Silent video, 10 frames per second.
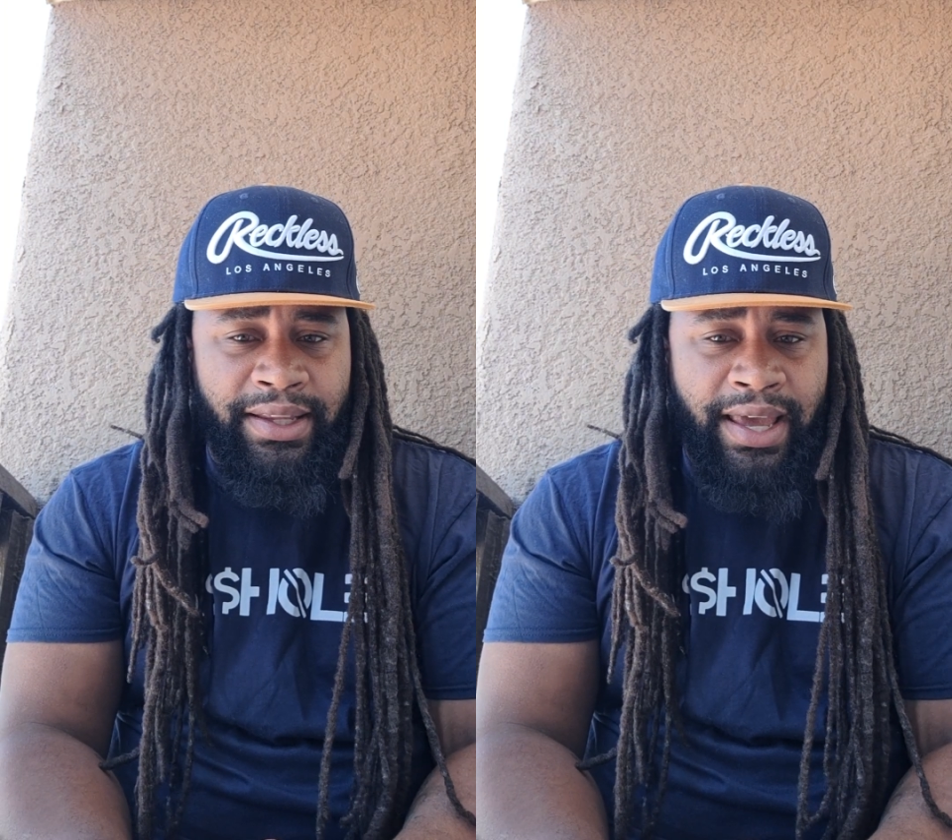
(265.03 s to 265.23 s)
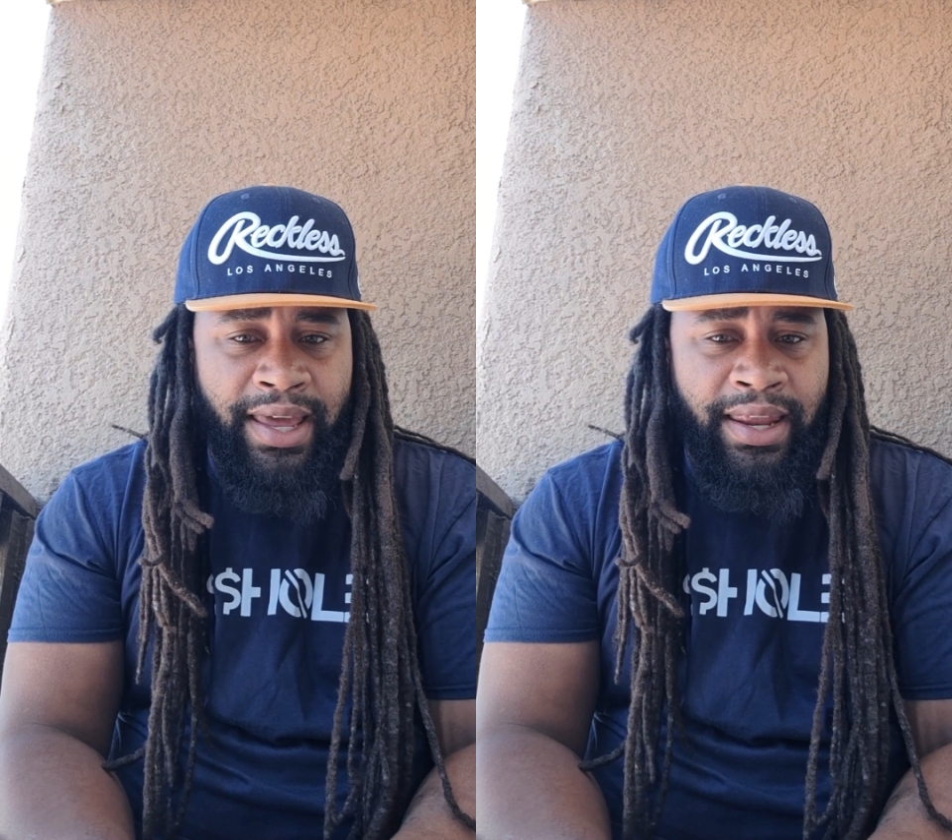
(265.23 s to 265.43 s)

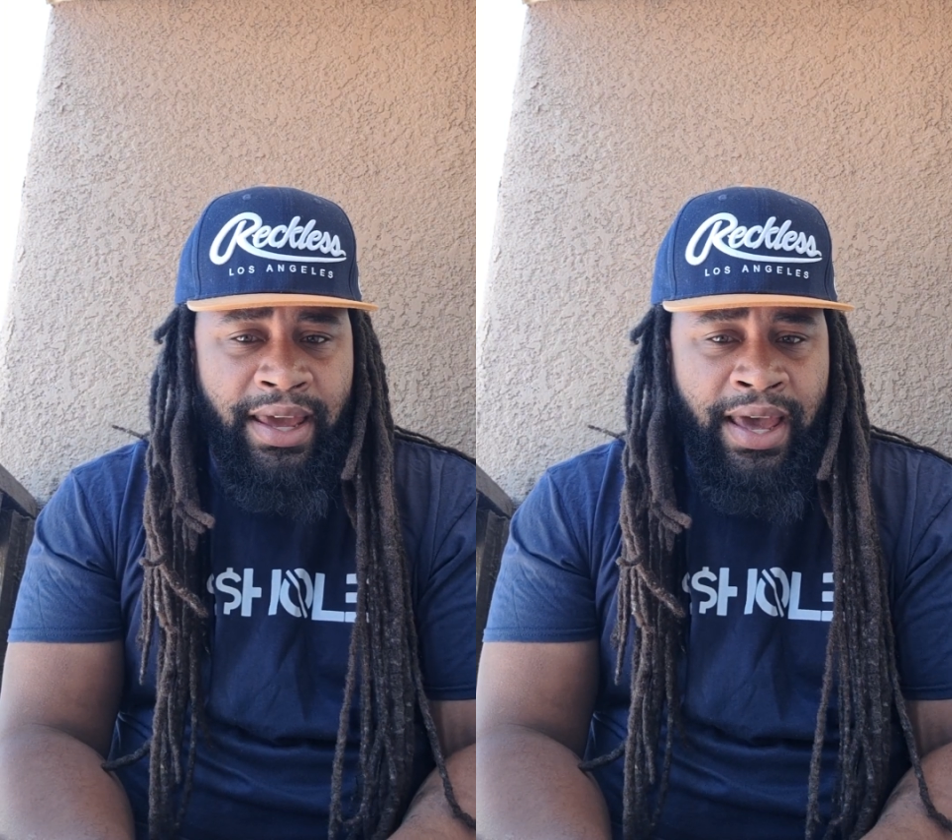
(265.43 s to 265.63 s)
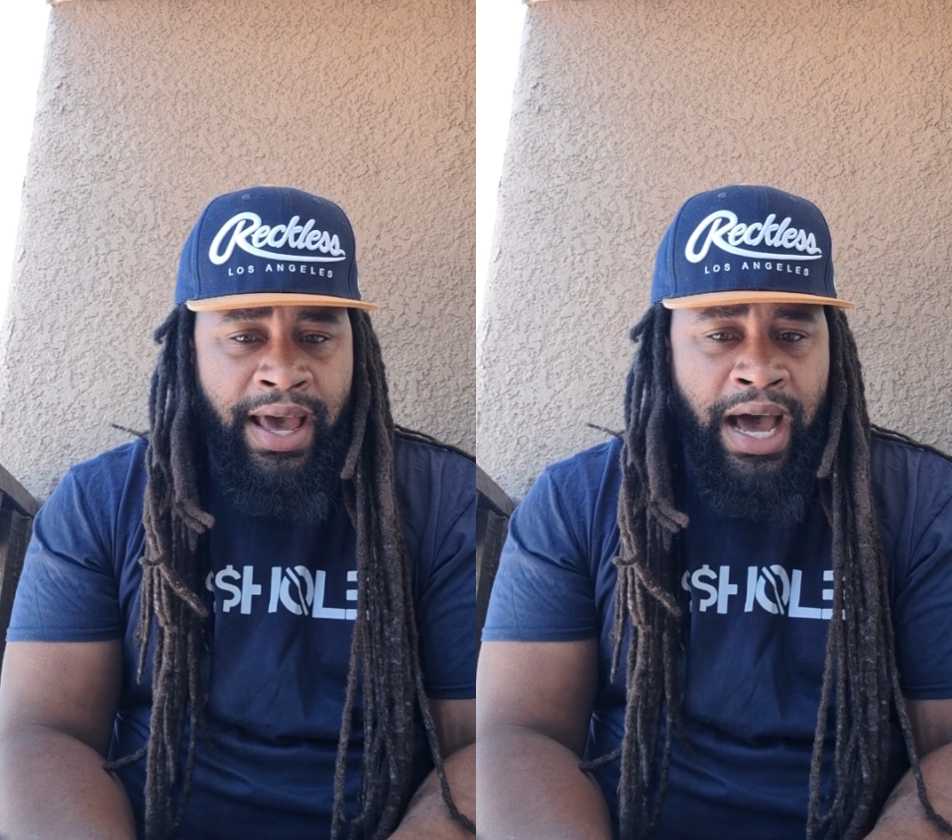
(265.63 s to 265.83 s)
that.
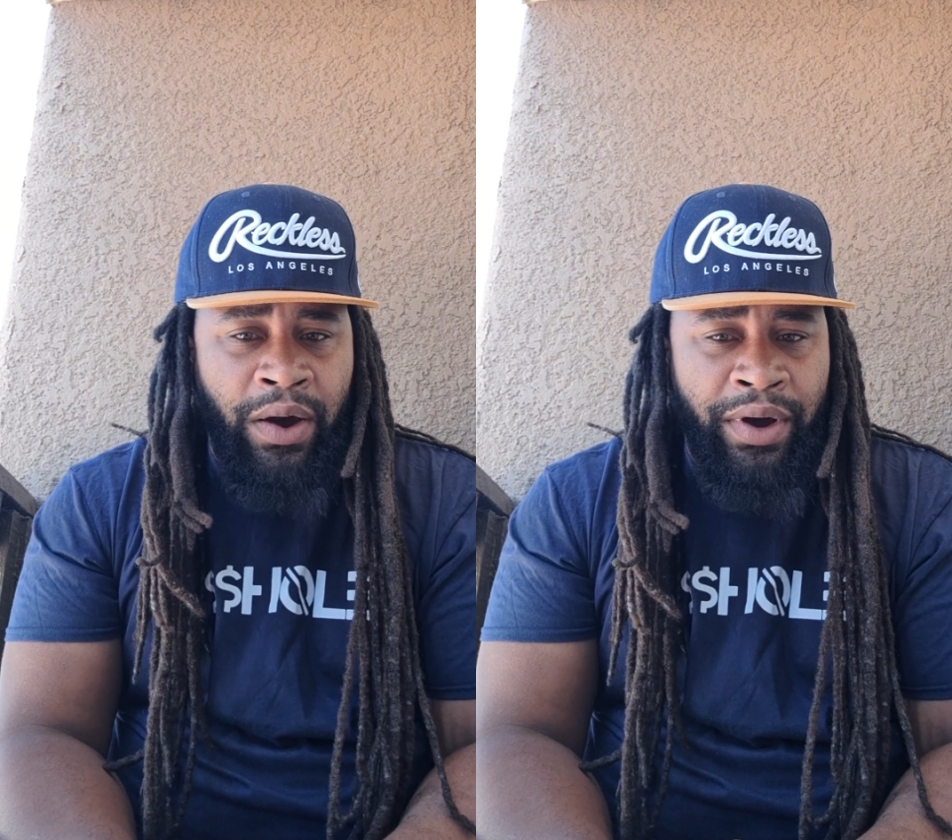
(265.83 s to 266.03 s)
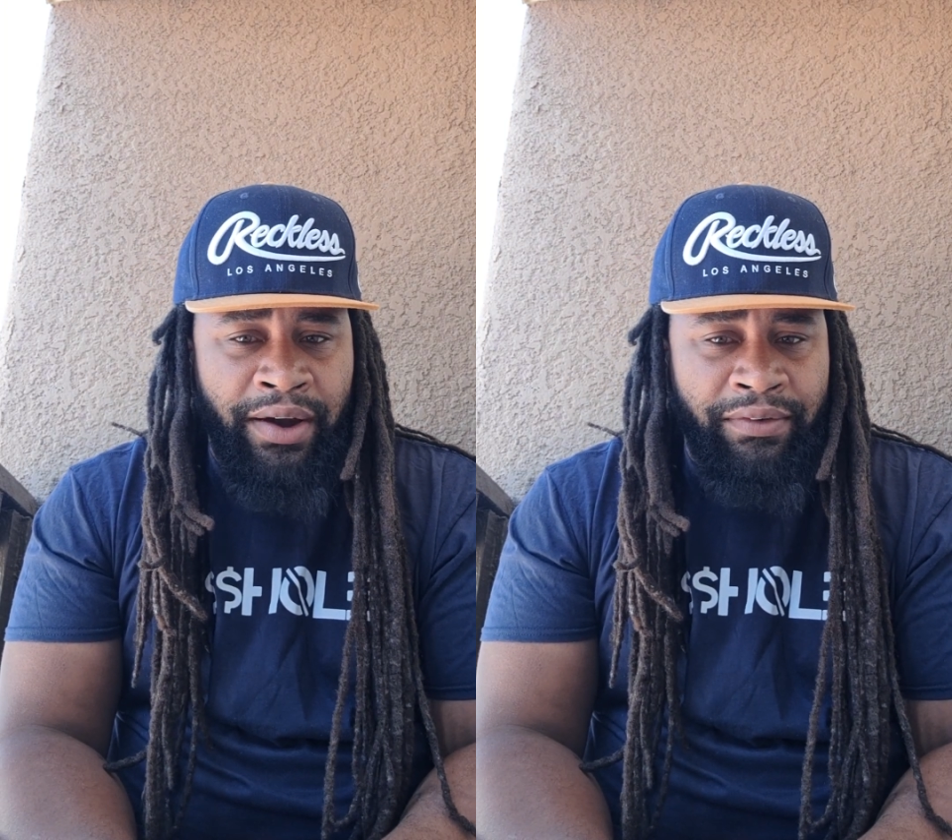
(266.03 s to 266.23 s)

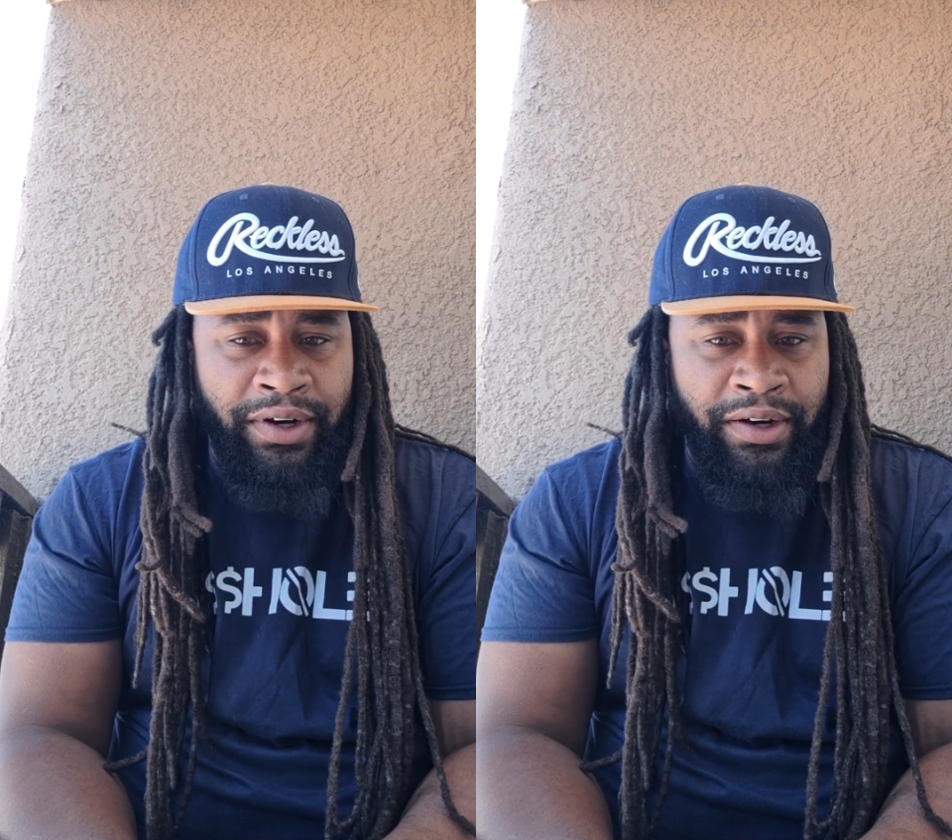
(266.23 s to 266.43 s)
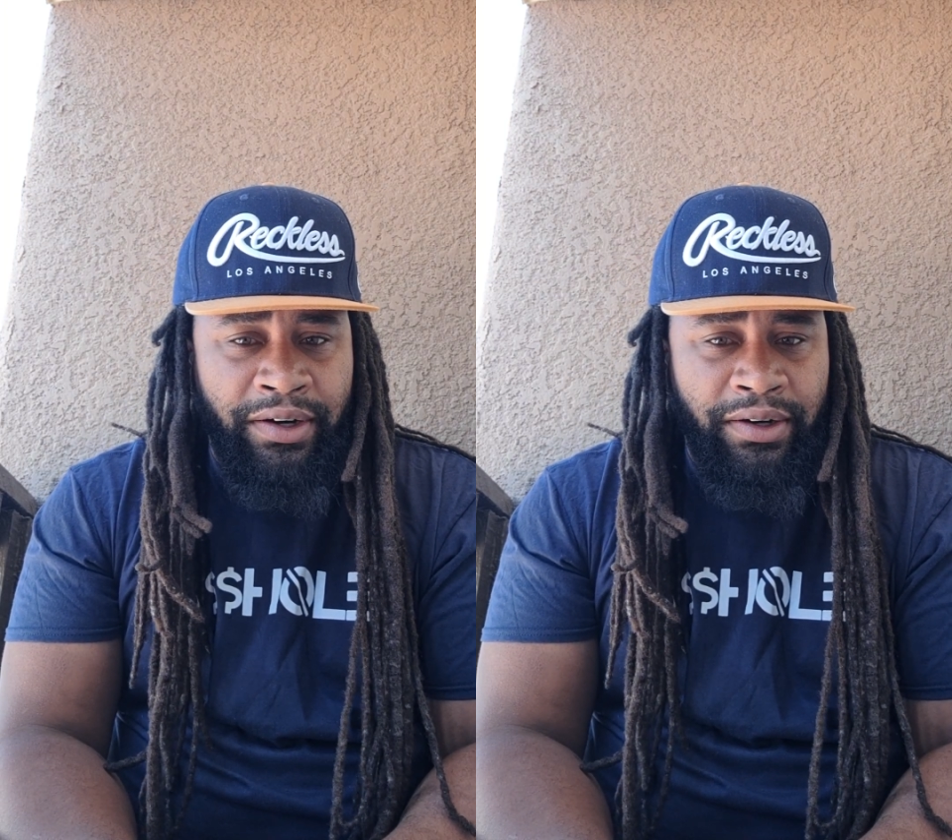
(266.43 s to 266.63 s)

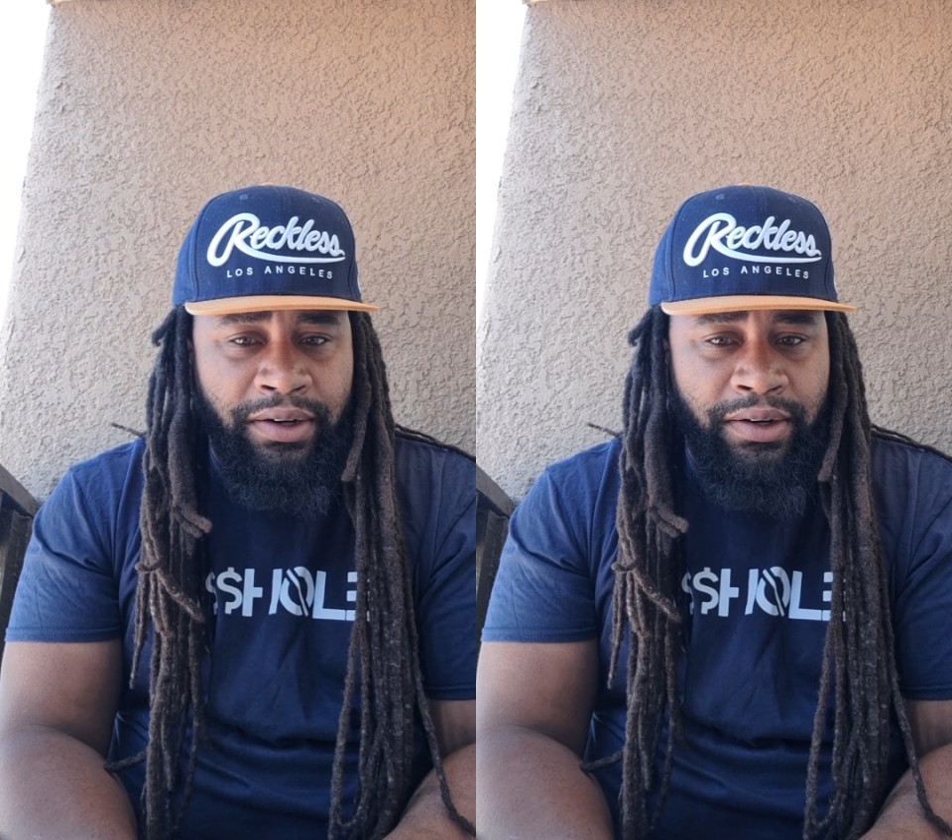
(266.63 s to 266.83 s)
However,